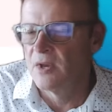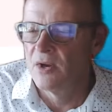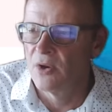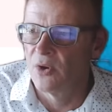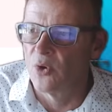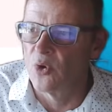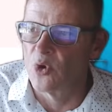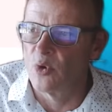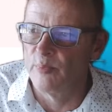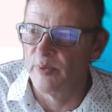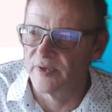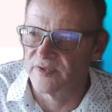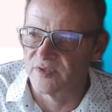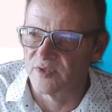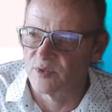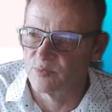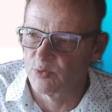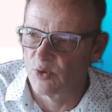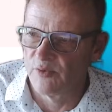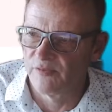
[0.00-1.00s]
Google
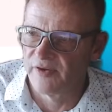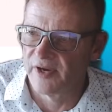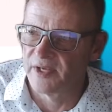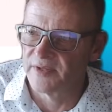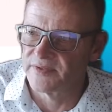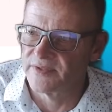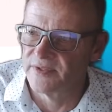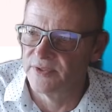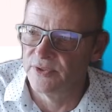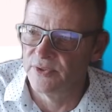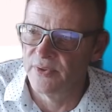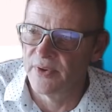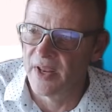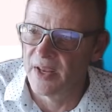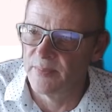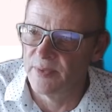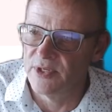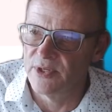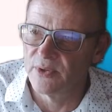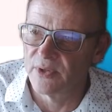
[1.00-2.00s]
Business Profile is the new
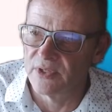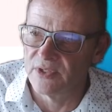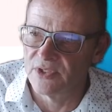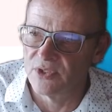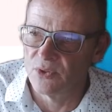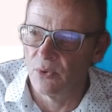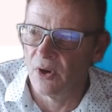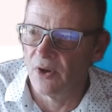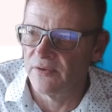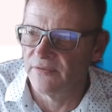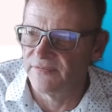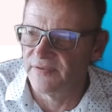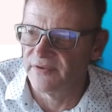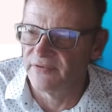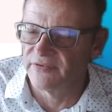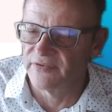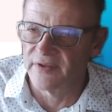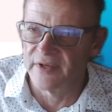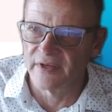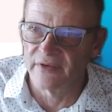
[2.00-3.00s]
name, and you can do all of
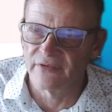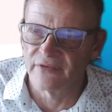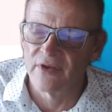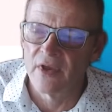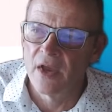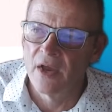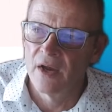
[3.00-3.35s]
these things.